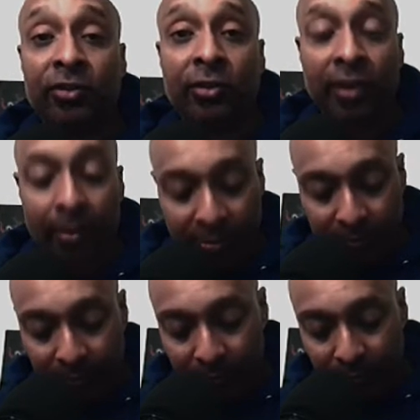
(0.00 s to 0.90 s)
attempt
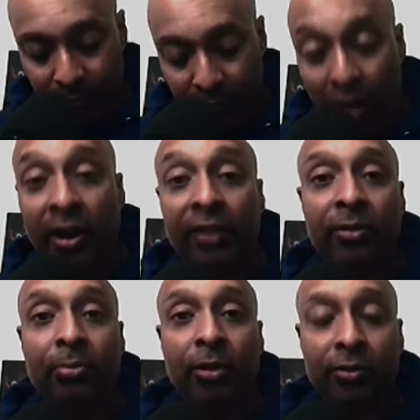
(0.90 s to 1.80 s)
on Nancy
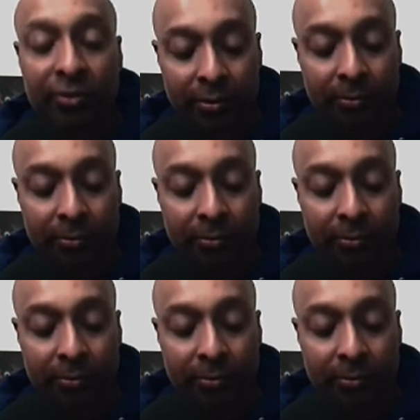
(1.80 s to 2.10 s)
Pelosi.